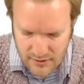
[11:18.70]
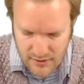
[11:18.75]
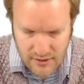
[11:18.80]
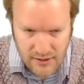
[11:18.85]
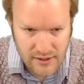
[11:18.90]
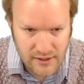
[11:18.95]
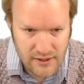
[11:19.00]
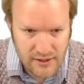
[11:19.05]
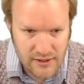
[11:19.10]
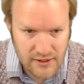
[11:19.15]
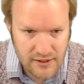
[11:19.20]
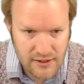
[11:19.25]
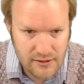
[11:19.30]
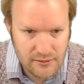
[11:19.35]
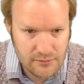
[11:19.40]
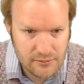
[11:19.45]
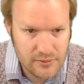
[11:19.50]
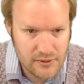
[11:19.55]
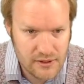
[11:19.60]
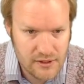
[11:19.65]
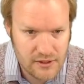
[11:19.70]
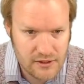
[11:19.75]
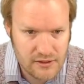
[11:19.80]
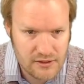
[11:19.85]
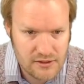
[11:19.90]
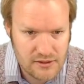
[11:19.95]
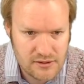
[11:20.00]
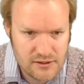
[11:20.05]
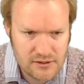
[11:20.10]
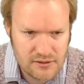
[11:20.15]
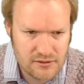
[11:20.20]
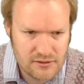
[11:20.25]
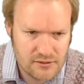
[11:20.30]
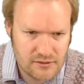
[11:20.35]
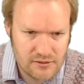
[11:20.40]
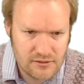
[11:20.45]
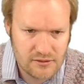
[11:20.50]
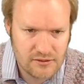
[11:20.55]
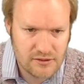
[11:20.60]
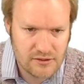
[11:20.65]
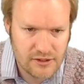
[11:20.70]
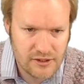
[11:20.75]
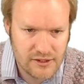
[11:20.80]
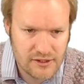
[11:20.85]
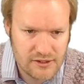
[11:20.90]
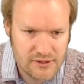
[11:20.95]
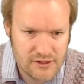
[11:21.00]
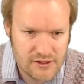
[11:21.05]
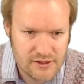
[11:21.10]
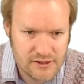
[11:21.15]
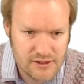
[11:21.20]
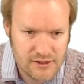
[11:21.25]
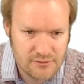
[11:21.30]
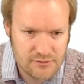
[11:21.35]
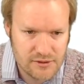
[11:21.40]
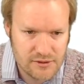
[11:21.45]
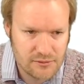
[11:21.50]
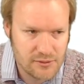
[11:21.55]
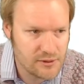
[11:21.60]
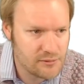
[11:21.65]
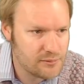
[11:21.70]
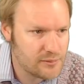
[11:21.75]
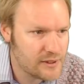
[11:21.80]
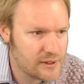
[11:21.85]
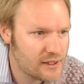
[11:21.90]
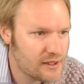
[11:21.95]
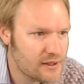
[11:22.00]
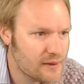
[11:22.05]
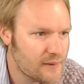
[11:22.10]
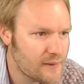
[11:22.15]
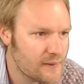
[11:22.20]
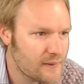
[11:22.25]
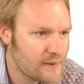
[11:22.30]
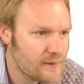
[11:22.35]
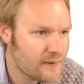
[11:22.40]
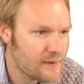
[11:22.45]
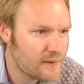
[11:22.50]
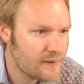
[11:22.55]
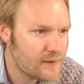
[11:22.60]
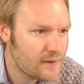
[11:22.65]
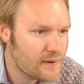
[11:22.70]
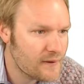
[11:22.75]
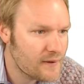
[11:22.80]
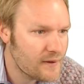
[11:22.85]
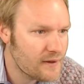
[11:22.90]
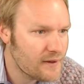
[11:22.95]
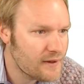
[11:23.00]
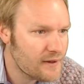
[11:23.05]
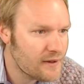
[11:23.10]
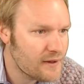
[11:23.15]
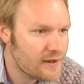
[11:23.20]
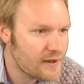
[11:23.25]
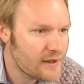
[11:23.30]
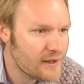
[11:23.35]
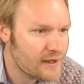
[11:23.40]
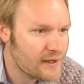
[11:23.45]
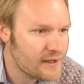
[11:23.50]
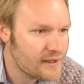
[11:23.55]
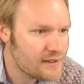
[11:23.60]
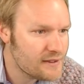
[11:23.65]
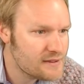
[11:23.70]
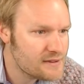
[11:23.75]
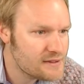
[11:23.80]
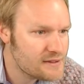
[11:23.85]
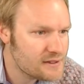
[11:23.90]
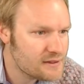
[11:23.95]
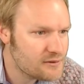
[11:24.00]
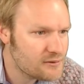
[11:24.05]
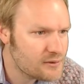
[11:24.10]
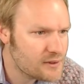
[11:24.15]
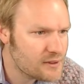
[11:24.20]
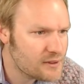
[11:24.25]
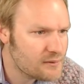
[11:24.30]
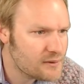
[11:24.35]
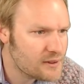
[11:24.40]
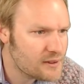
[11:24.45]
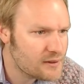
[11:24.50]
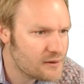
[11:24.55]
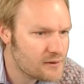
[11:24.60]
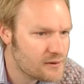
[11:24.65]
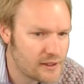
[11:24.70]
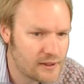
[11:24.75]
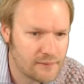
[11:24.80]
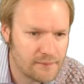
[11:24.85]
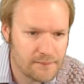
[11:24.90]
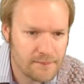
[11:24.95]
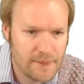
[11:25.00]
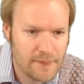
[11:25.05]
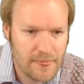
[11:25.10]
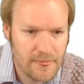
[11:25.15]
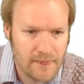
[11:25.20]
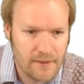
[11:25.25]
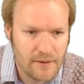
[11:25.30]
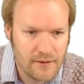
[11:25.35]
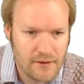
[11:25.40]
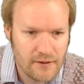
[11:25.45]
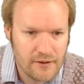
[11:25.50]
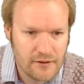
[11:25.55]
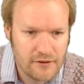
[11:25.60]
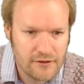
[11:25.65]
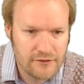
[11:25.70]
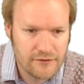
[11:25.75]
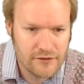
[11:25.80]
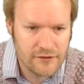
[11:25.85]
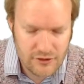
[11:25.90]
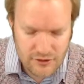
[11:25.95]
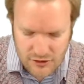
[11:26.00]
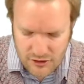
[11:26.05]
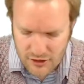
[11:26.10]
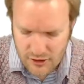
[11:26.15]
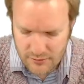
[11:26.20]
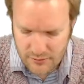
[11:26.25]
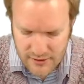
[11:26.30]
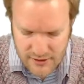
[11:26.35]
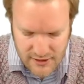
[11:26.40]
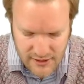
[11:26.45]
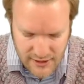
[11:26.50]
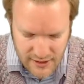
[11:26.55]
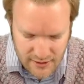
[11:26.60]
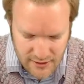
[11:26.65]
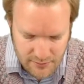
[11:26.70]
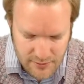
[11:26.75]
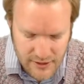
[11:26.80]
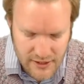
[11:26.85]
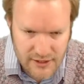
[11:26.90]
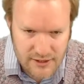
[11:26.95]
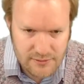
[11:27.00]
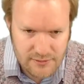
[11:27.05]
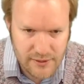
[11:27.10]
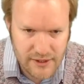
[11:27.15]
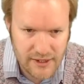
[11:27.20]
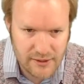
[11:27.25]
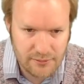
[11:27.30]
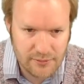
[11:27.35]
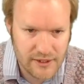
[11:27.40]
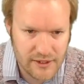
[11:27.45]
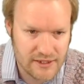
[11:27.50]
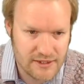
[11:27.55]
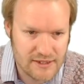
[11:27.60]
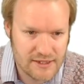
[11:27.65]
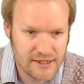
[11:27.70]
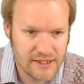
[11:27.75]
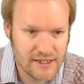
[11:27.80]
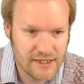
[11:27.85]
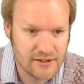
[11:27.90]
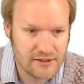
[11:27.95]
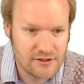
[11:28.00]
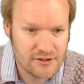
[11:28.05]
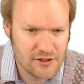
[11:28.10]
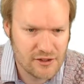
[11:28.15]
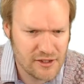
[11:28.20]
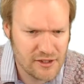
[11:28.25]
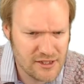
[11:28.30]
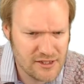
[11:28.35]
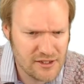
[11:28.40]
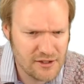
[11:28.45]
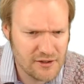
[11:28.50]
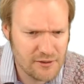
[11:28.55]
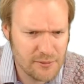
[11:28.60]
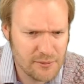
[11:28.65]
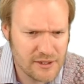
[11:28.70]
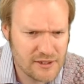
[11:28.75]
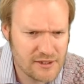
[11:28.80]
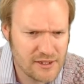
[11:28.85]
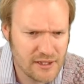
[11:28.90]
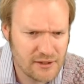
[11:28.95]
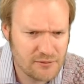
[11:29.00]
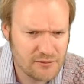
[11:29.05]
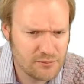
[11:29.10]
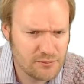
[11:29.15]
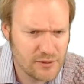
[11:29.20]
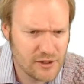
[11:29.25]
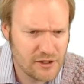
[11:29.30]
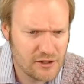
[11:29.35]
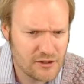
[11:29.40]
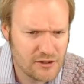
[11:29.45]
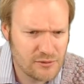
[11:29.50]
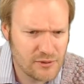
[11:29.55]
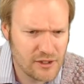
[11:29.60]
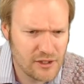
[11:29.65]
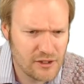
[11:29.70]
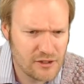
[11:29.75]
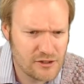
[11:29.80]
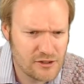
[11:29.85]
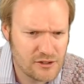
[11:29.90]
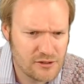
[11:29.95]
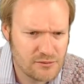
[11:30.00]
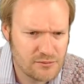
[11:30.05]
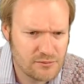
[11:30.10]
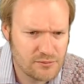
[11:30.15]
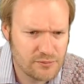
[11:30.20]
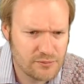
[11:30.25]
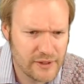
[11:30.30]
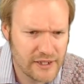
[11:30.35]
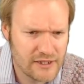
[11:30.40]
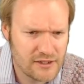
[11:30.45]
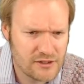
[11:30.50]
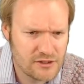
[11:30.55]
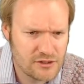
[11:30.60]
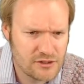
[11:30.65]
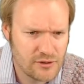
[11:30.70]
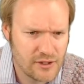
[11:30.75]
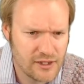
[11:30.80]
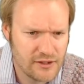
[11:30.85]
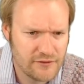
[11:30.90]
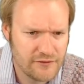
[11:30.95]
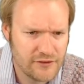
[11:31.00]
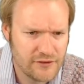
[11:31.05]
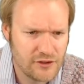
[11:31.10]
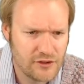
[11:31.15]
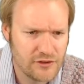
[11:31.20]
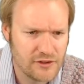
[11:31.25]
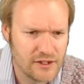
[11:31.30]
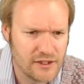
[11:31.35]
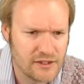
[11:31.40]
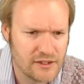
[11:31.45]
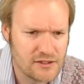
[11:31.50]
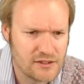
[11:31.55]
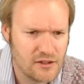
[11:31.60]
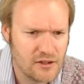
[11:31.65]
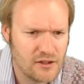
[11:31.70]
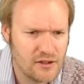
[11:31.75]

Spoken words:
A plus 36 seems a bit big. 18, there. The first term is a plus b plus c. So these are the bits that, because we're going to just practice quite a few of these,